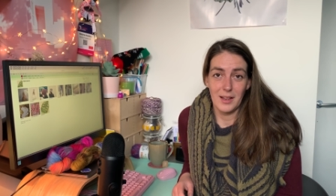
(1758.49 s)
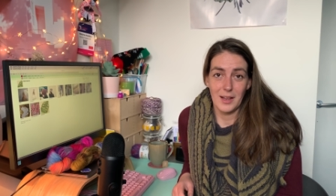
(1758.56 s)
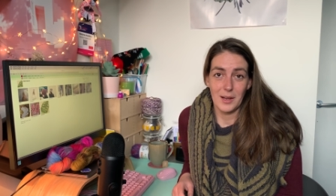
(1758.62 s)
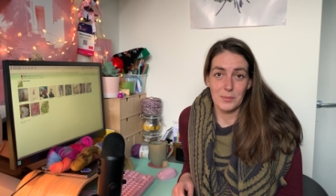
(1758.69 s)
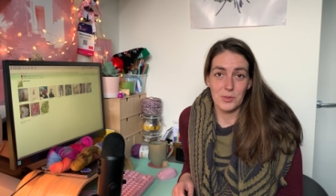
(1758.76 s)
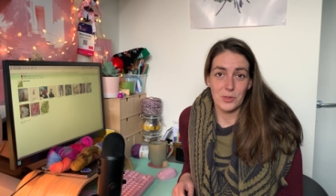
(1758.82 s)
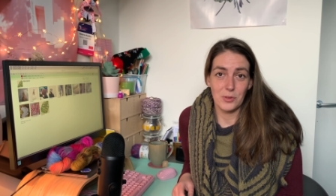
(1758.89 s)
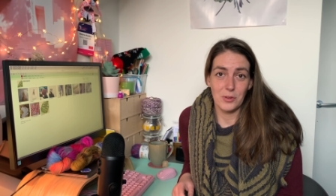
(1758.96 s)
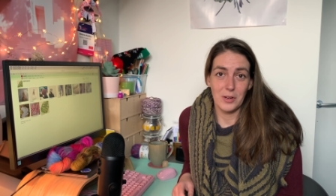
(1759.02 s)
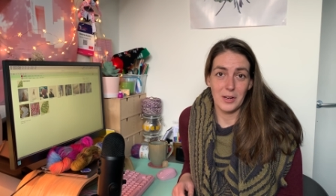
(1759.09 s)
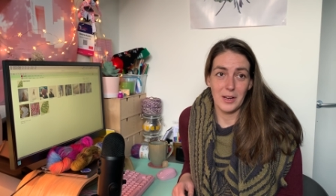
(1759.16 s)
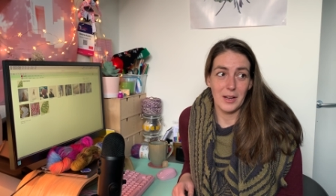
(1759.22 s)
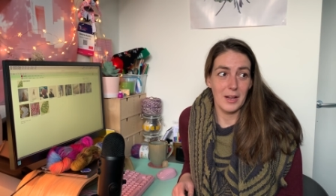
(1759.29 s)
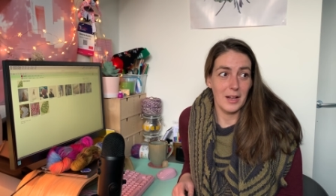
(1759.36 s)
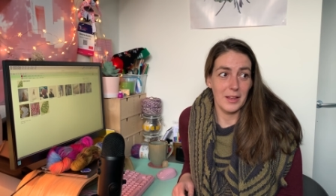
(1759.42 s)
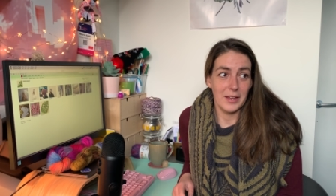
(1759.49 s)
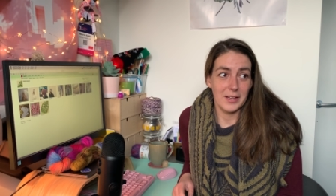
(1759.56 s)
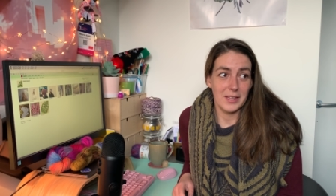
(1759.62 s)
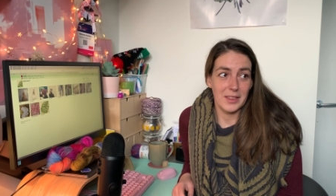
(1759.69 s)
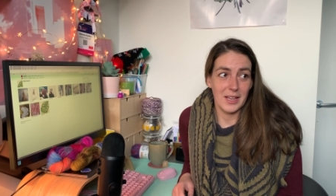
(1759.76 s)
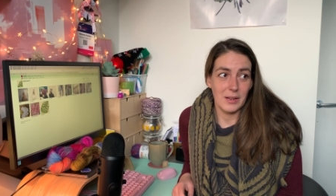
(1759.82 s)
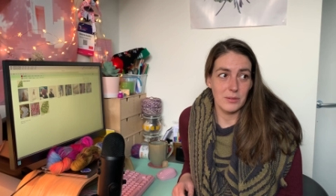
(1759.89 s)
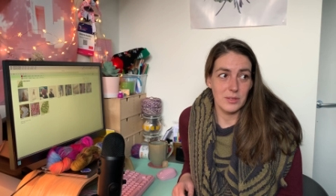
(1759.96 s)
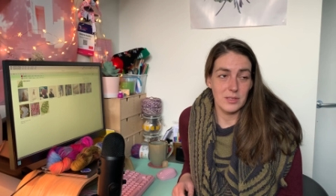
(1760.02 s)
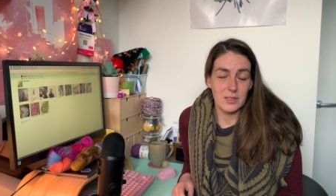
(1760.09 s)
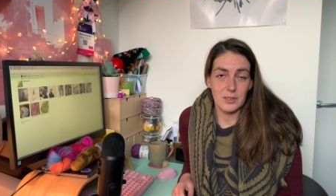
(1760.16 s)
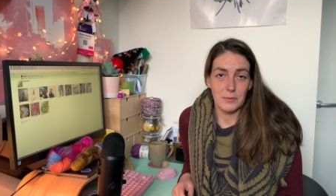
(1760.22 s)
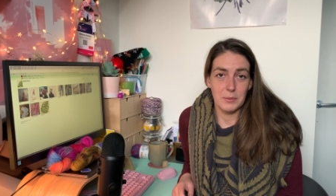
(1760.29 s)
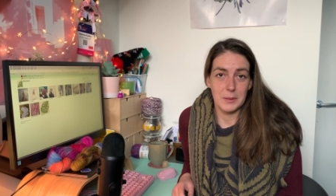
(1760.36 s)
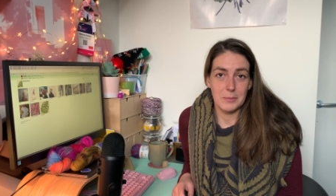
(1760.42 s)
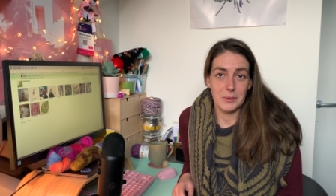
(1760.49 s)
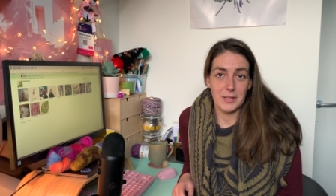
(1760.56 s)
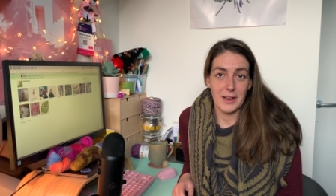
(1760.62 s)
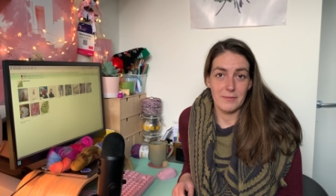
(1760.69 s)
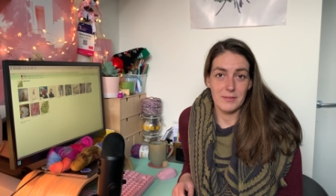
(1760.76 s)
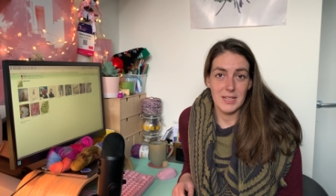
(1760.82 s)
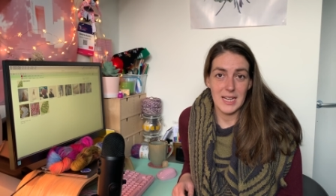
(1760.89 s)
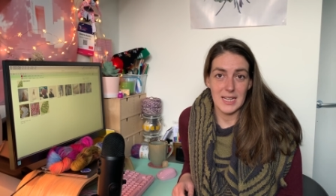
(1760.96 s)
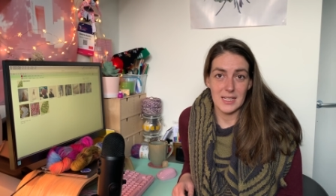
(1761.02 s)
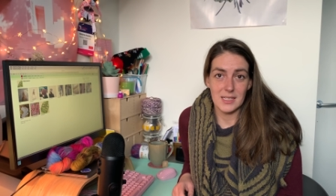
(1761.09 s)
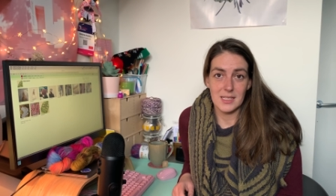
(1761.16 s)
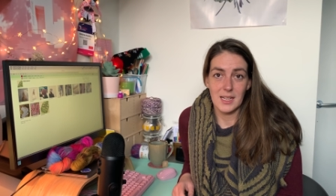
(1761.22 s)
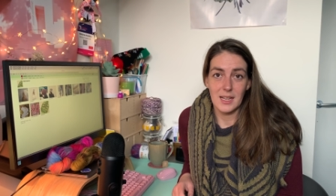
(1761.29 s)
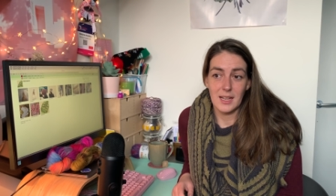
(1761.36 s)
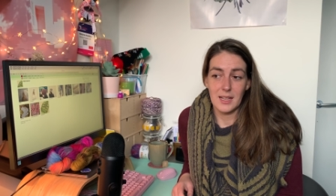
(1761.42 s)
I'm sure like thousands of people have knit,